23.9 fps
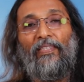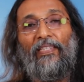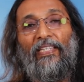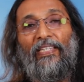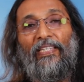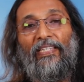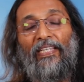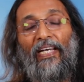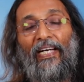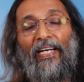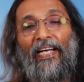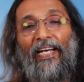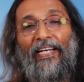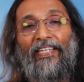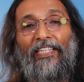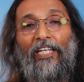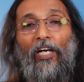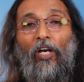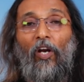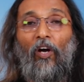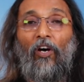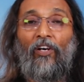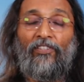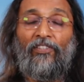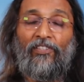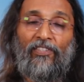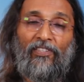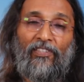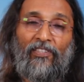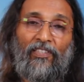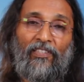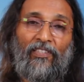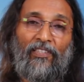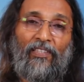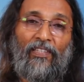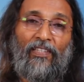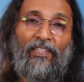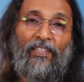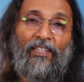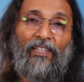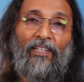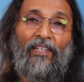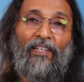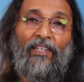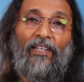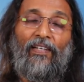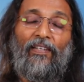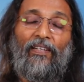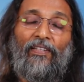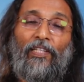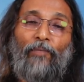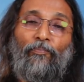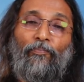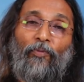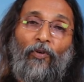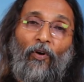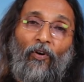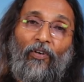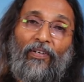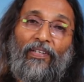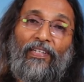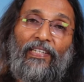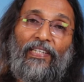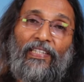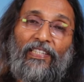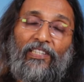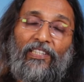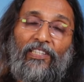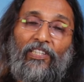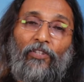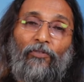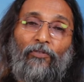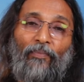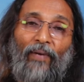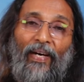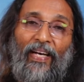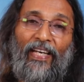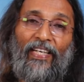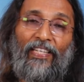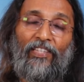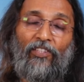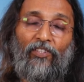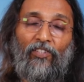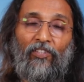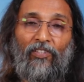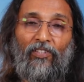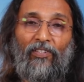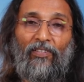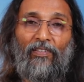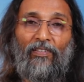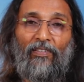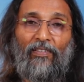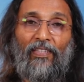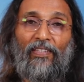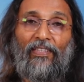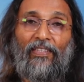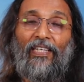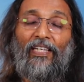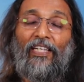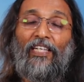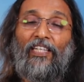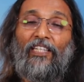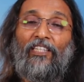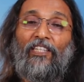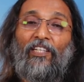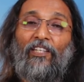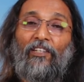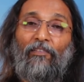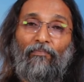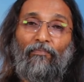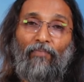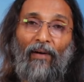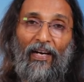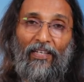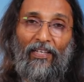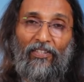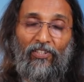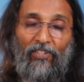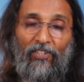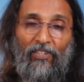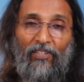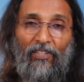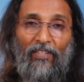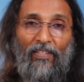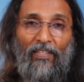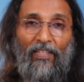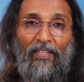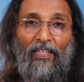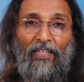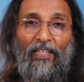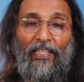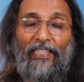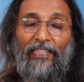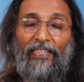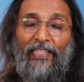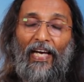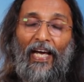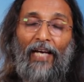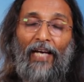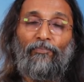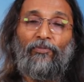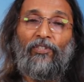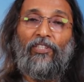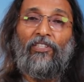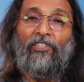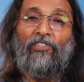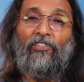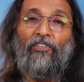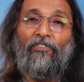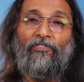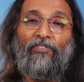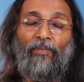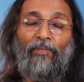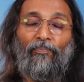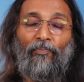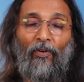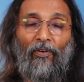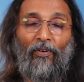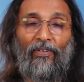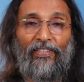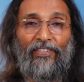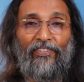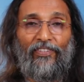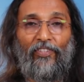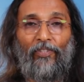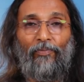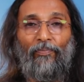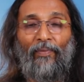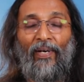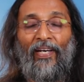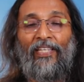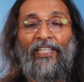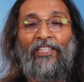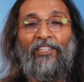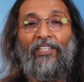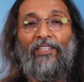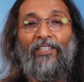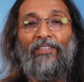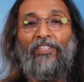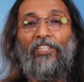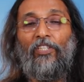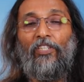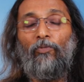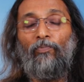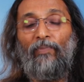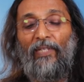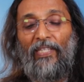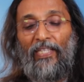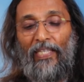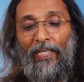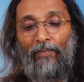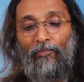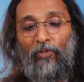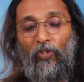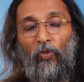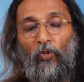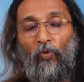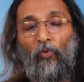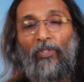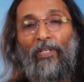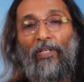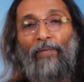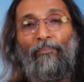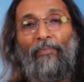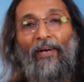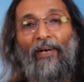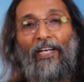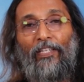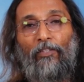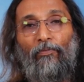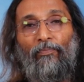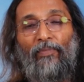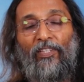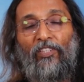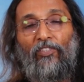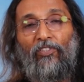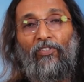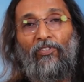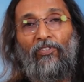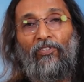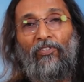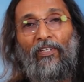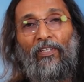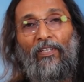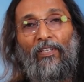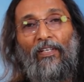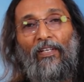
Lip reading: India had lost the progressive mind, the third part. In the absence of the progressive mind, this became two compartments.